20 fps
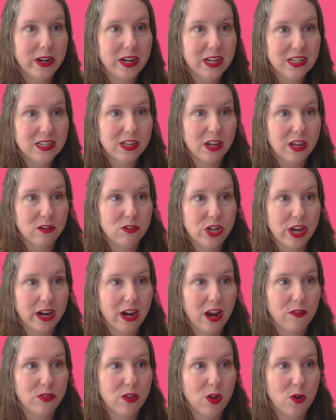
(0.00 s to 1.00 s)
us. Go
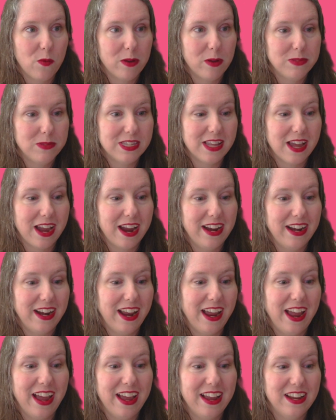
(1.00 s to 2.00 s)
check out the website
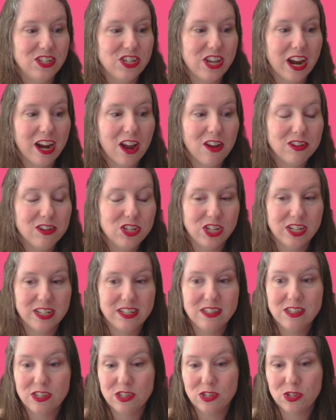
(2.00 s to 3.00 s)
and check out
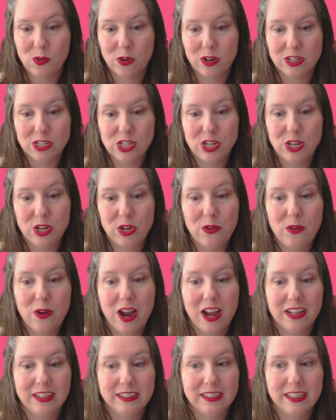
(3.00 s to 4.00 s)
Jen's store too,
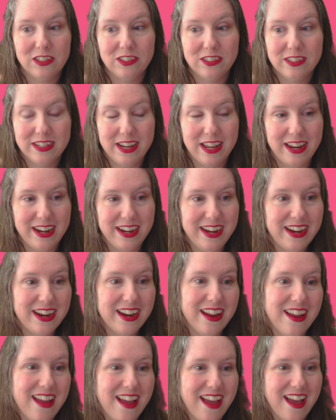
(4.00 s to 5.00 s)
A Little Knitty.
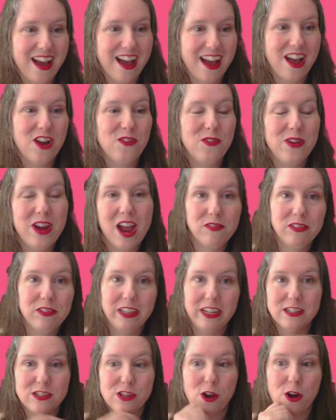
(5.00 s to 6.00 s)
We have
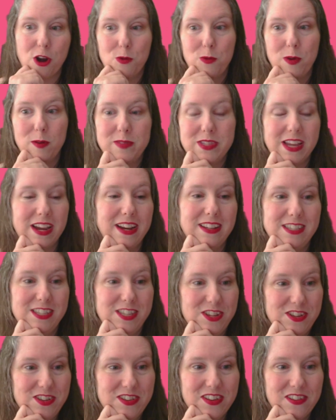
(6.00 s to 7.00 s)
links on our website
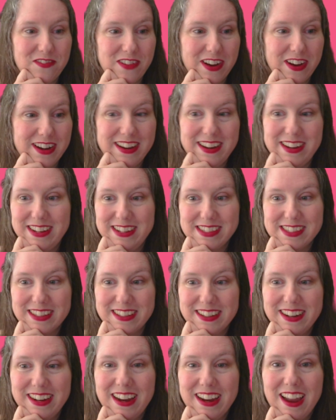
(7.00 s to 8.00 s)
so you can find it
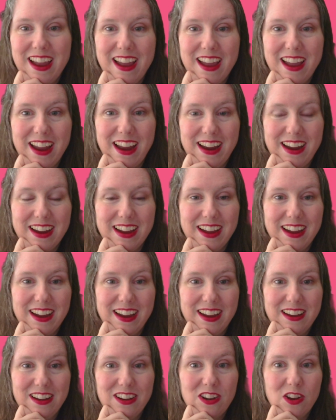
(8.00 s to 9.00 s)
easily.
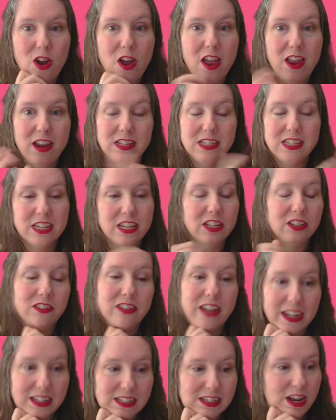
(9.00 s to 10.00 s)
And until
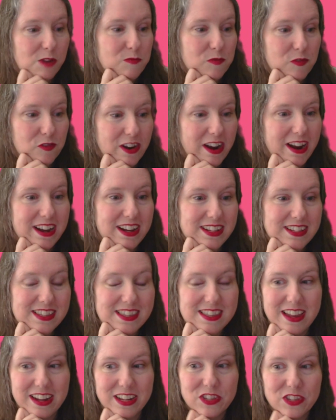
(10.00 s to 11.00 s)
next time, friends,
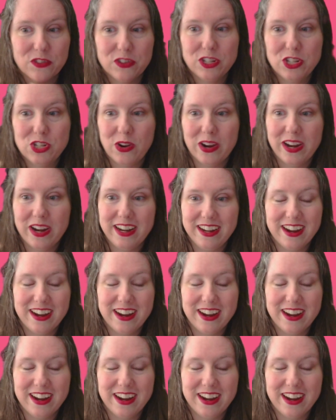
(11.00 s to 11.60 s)
thanks for joining